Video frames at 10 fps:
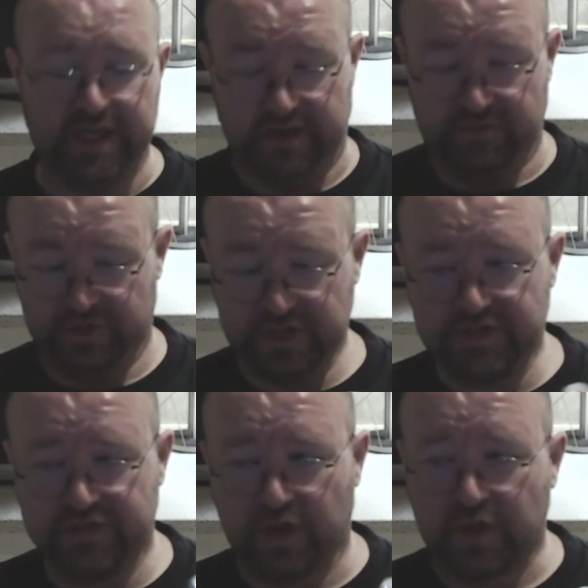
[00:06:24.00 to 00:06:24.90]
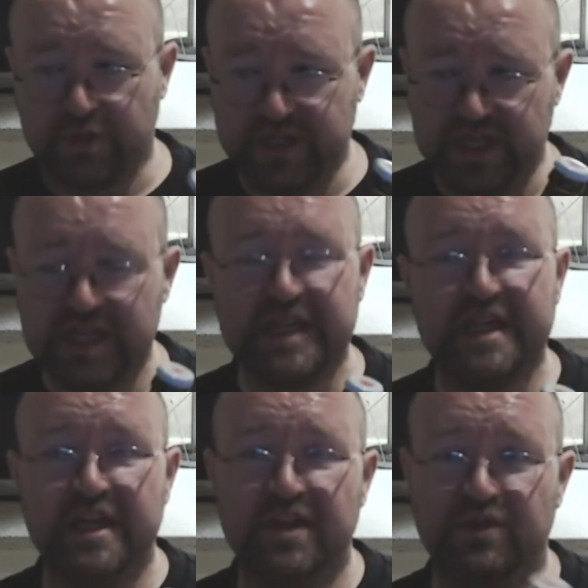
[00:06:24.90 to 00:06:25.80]
First of all, we
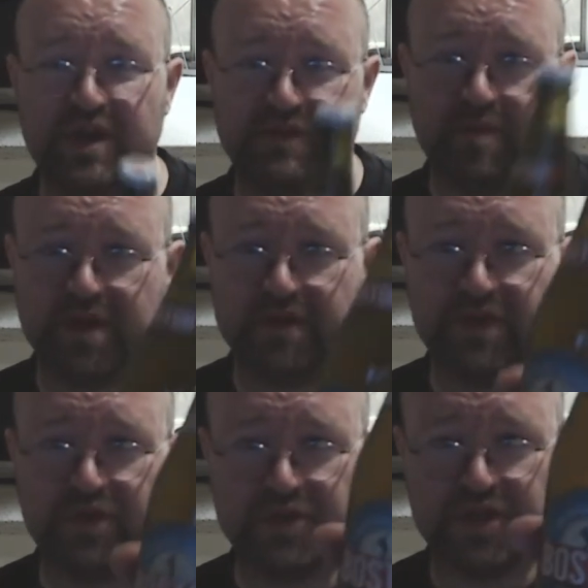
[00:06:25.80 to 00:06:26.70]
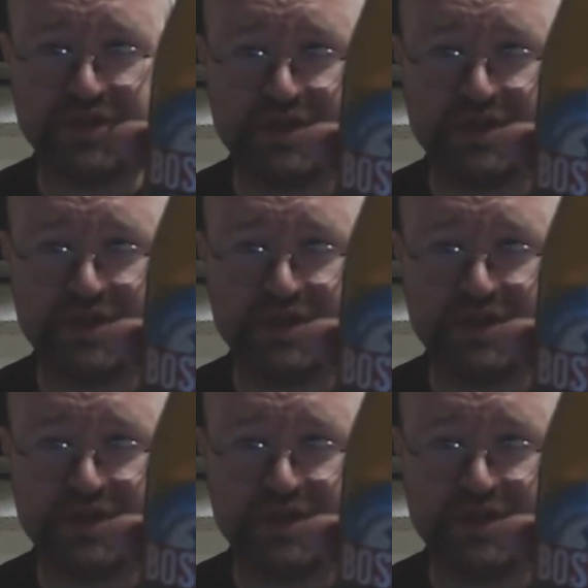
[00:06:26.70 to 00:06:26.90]
do have a bit of a look on the